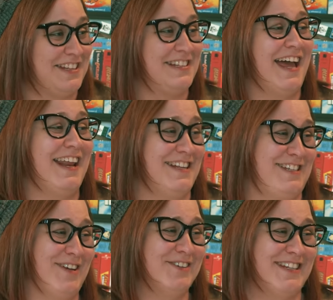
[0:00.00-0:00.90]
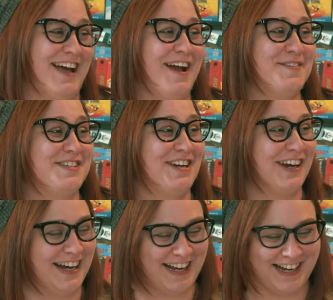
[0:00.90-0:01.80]
you said it two times
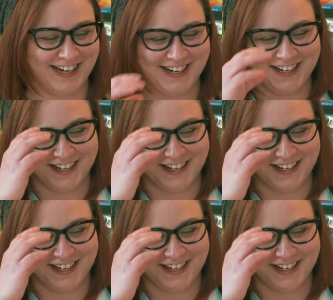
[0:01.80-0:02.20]
already.